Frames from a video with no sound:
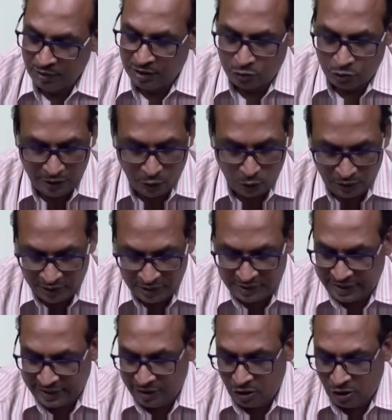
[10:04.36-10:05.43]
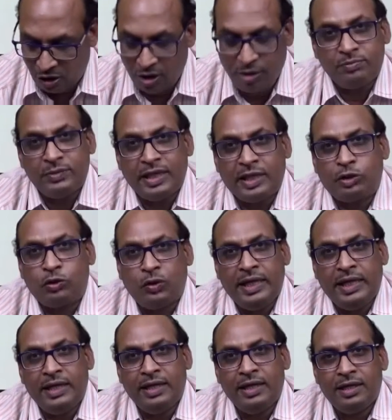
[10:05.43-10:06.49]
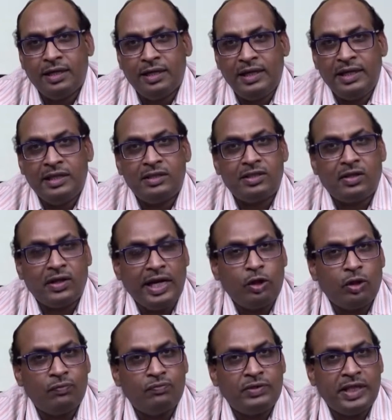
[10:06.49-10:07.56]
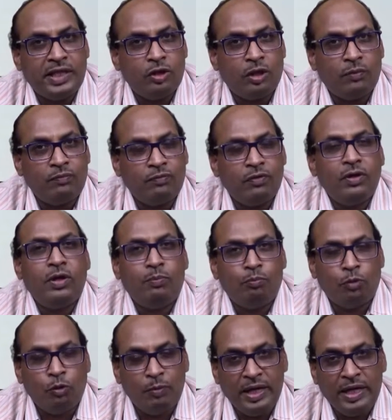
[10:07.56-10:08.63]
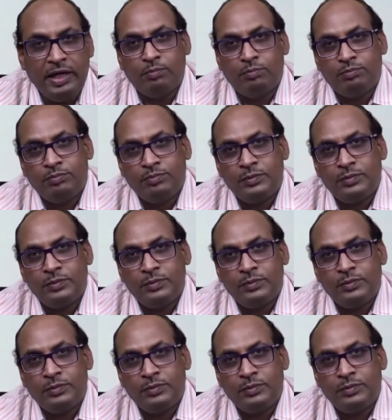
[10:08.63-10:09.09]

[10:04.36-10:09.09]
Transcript: So in Newton's second law, actually it is rate of change of momentum.